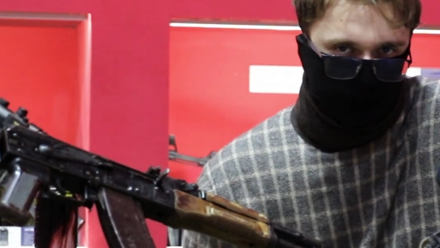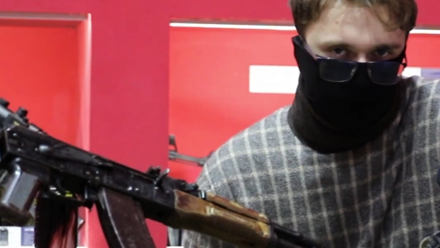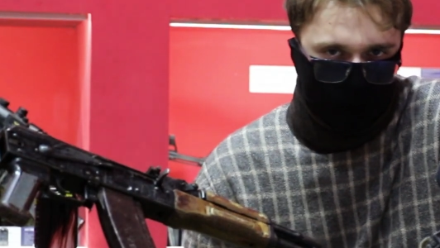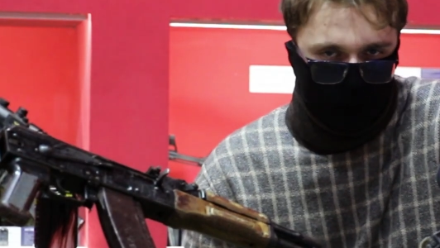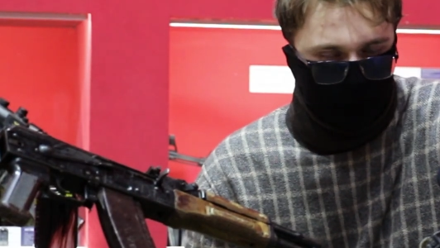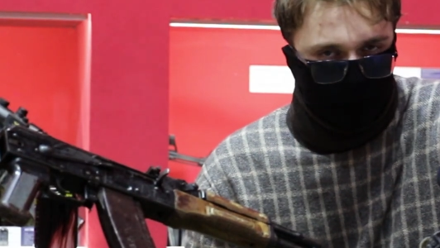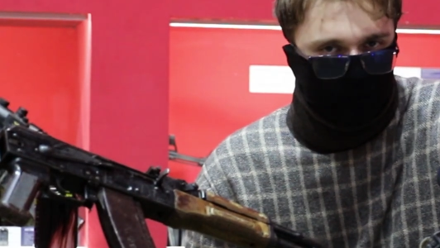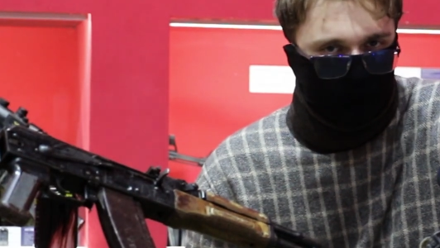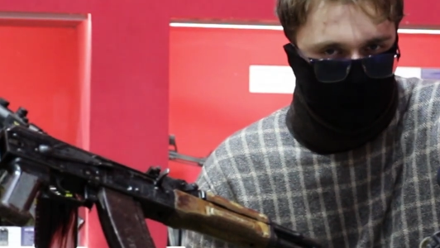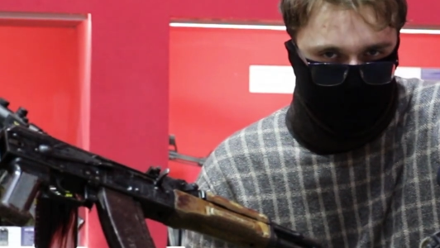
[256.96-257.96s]

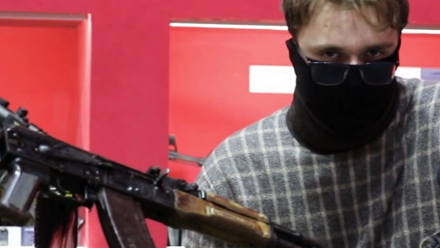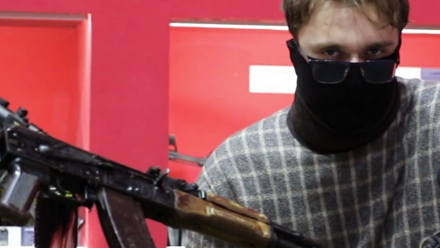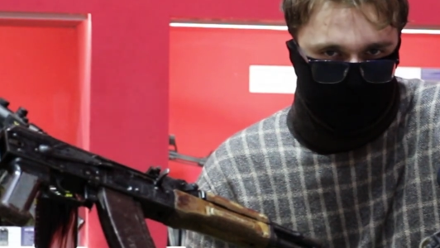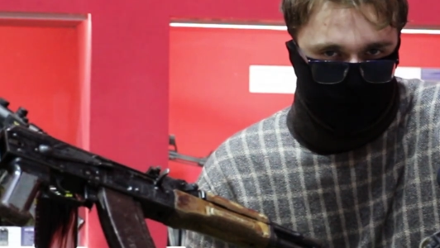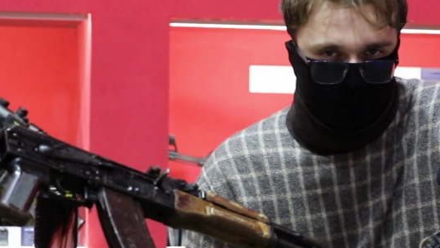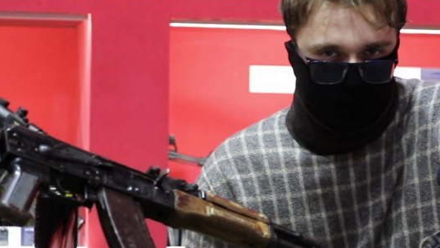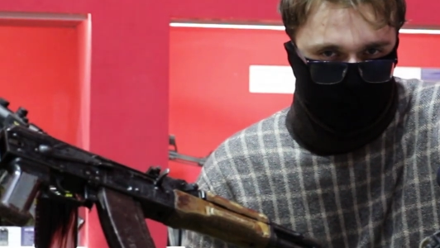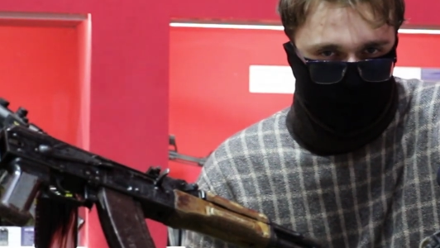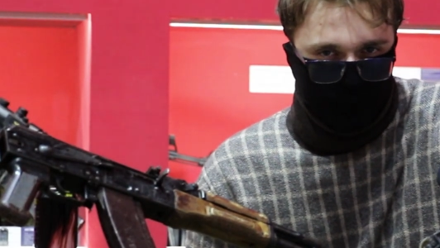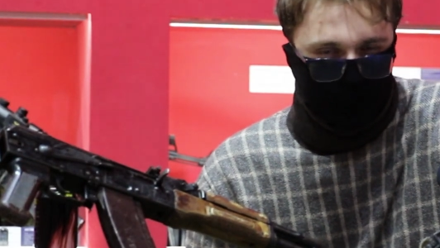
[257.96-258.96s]
equation tell us?
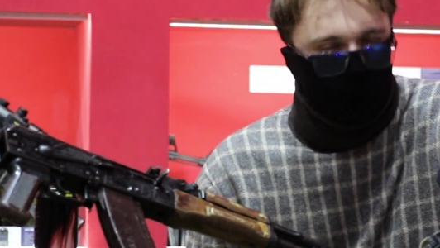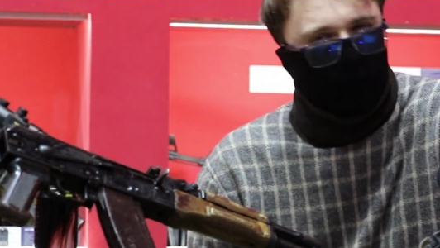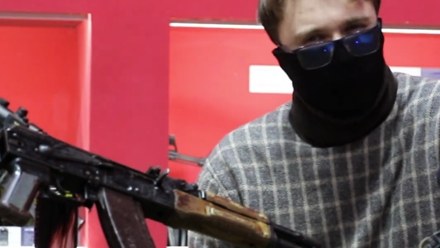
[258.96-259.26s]
Two